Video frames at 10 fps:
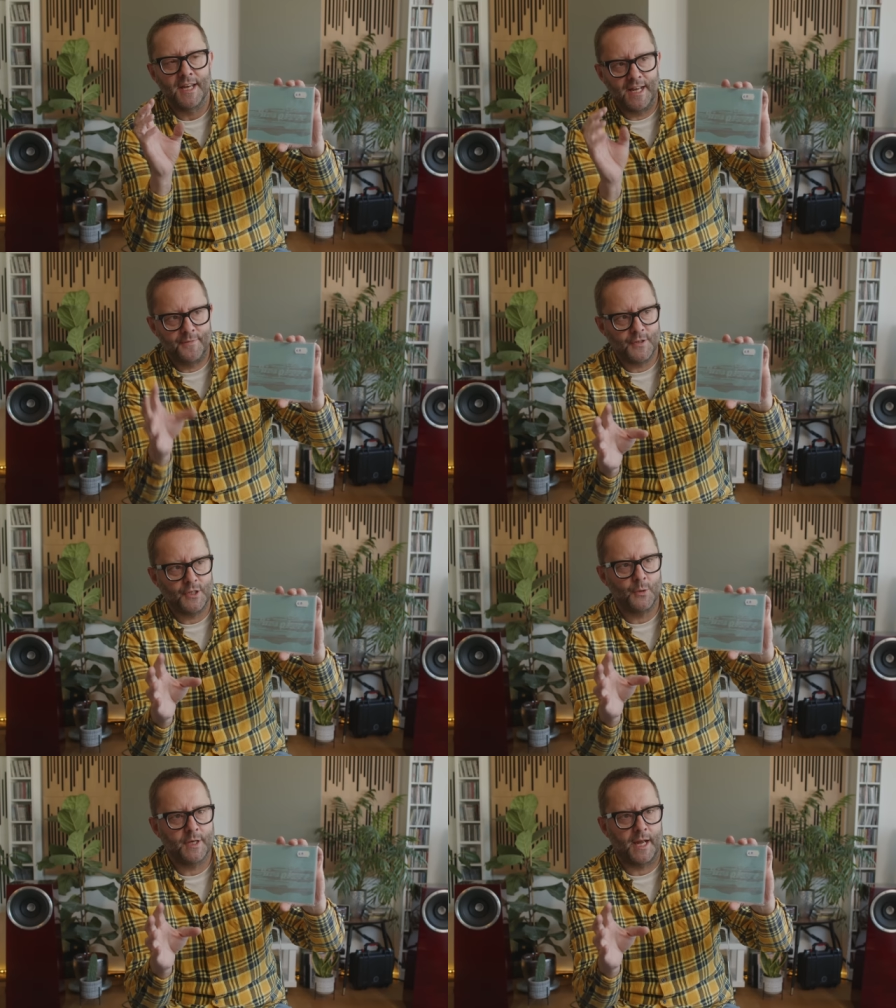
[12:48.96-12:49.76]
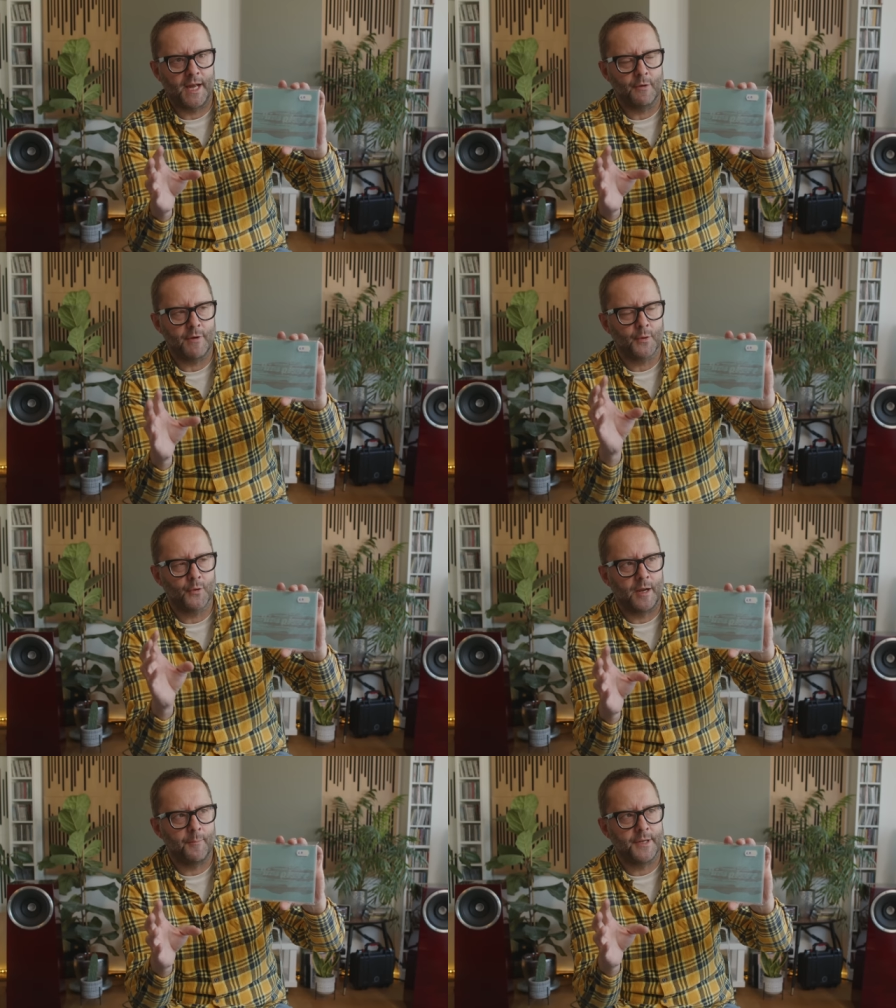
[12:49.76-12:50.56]
in the UK,
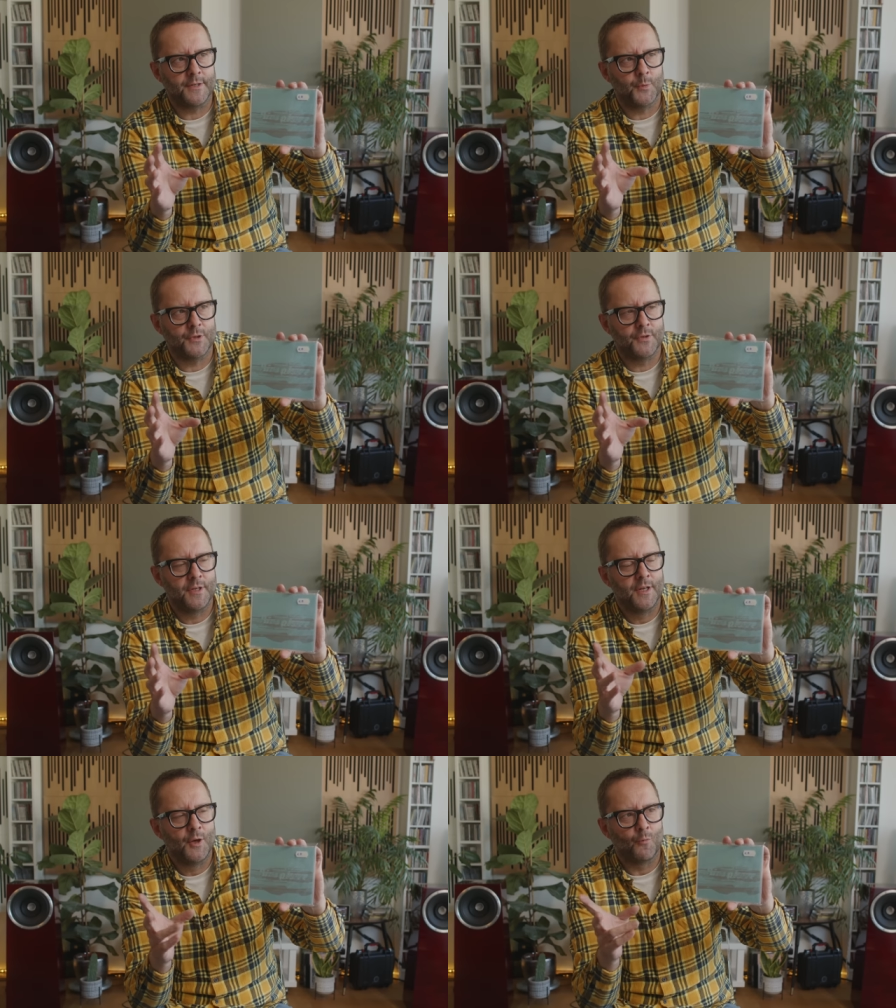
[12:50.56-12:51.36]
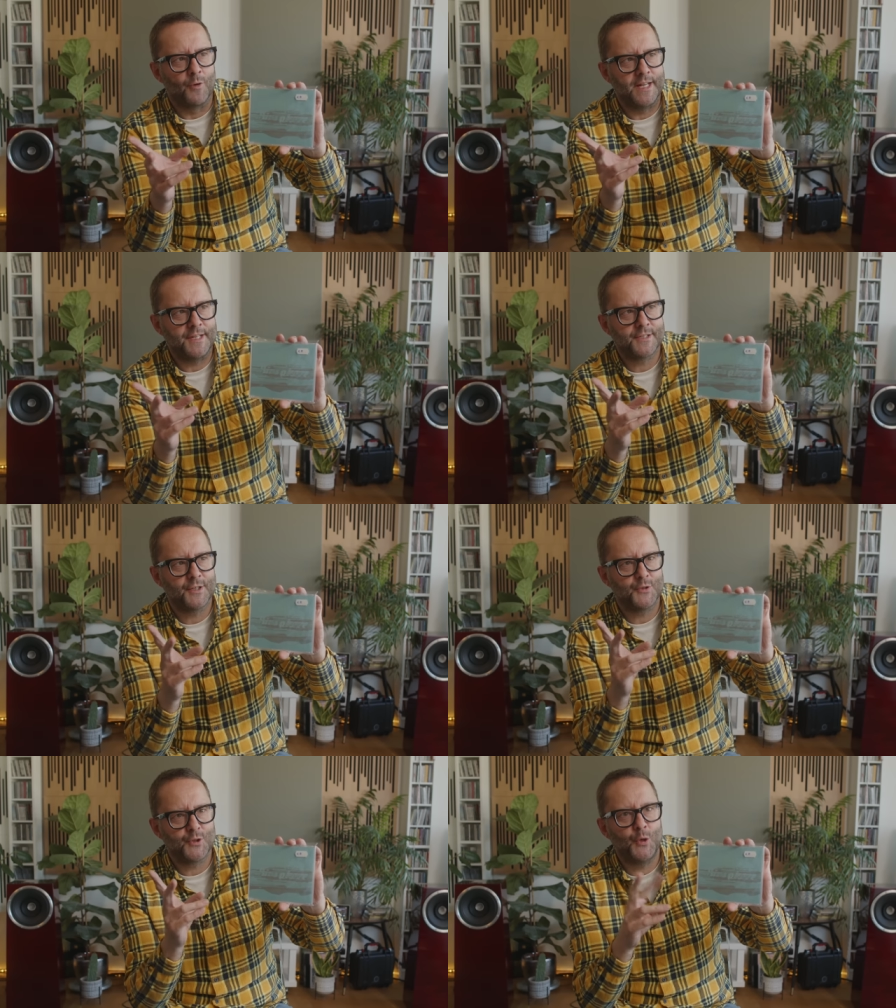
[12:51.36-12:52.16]
record companies would release
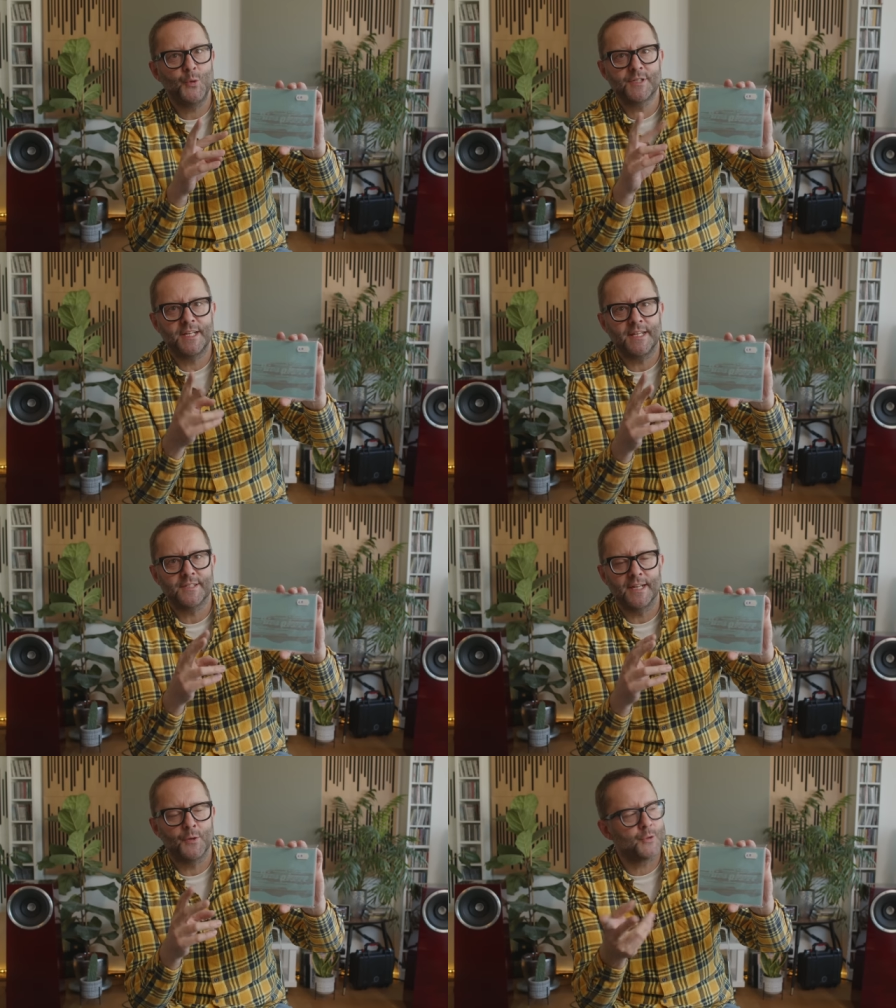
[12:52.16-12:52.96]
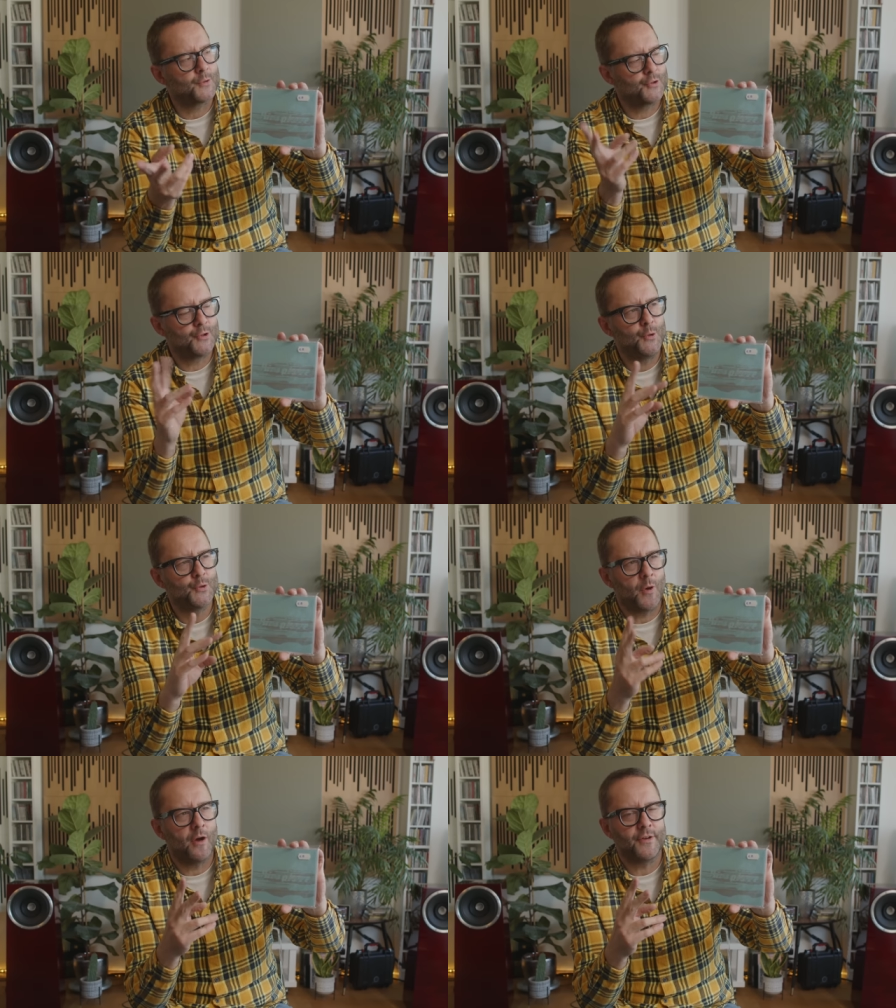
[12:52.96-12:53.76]
2-CD singles or 2
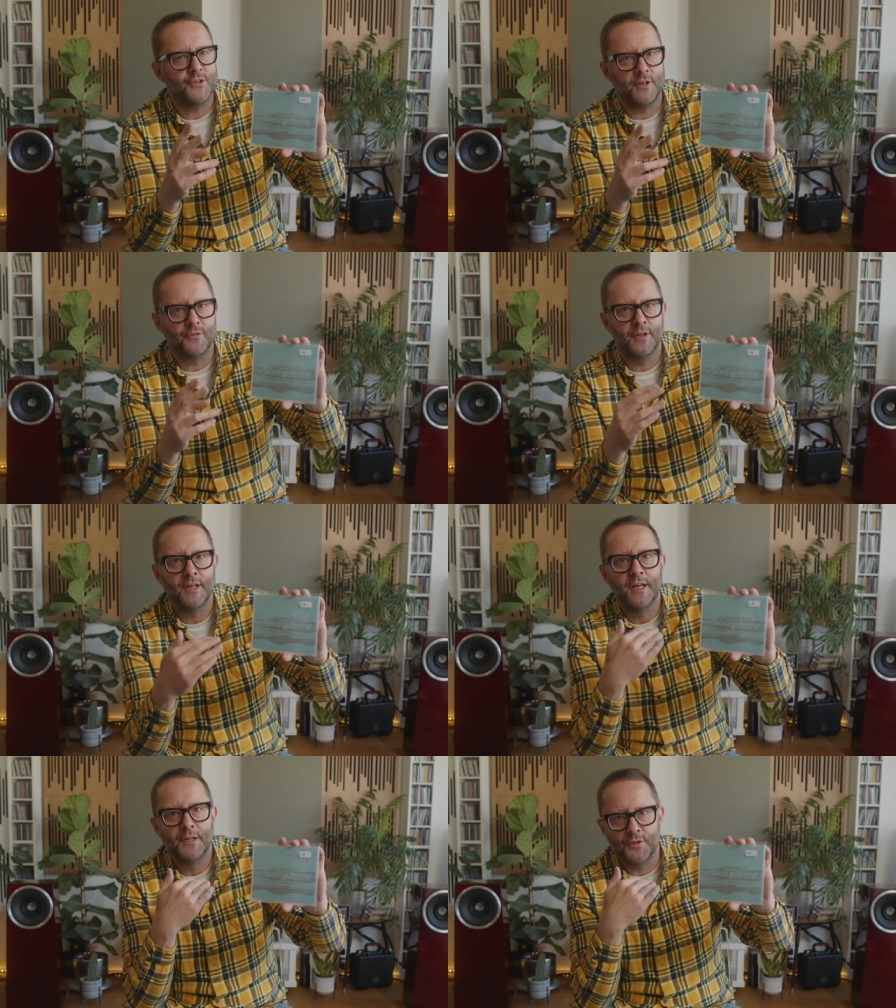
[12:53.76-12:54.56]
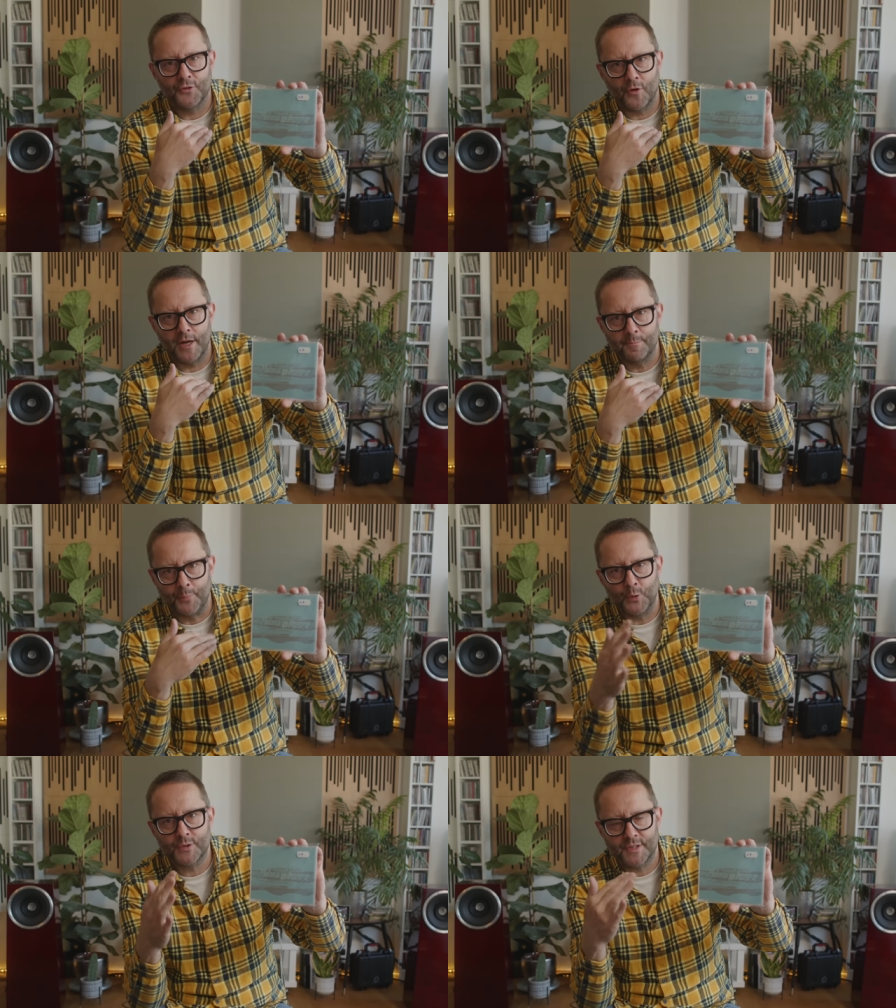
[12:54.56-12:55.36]
12-inches to try and
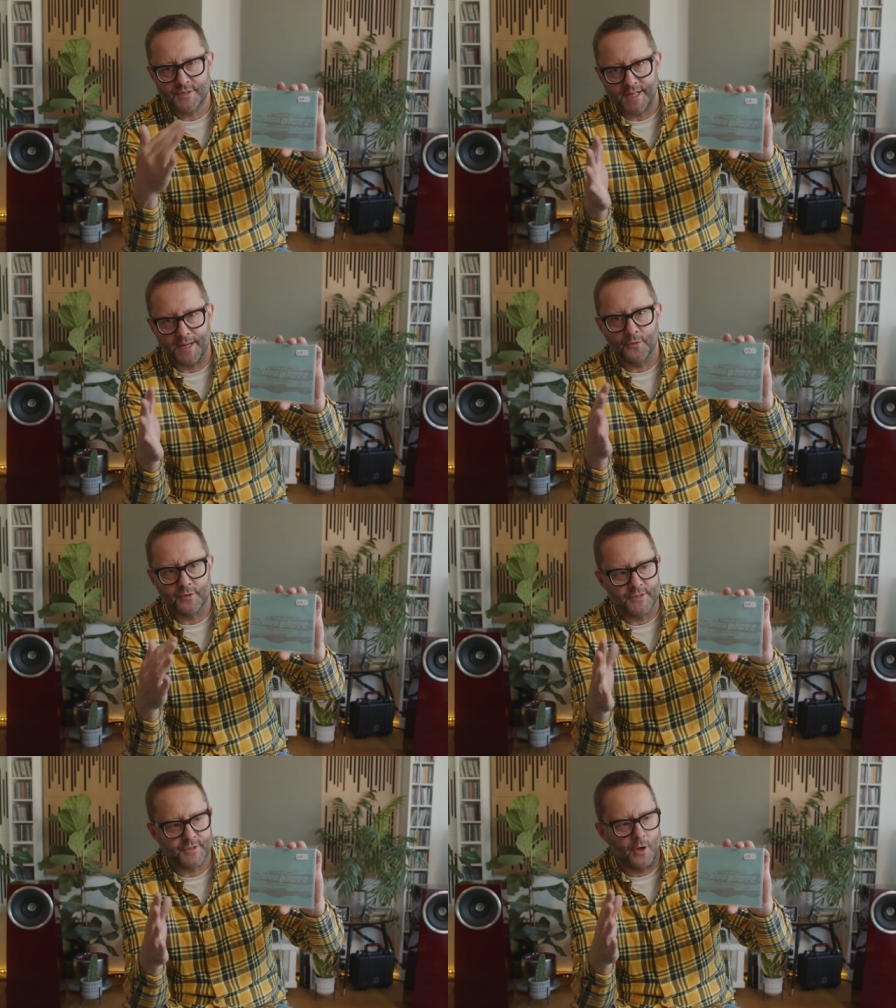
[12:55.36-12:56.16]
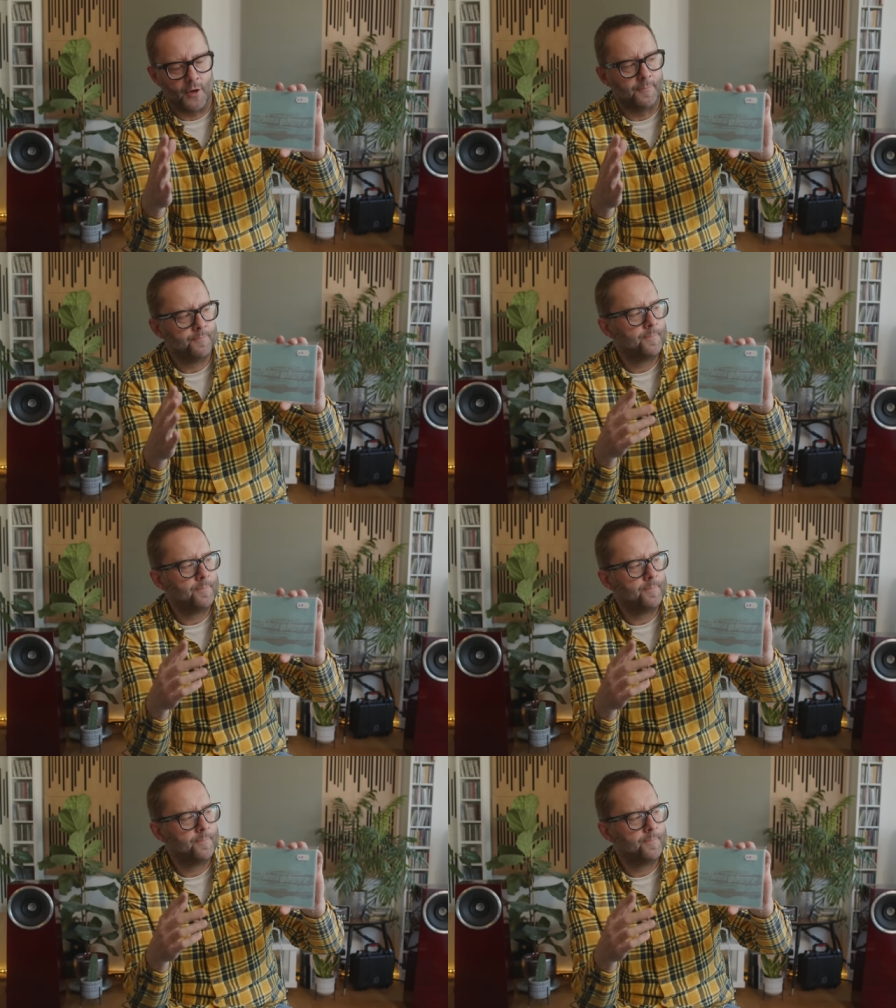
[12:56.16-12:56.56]
boost sales of a song.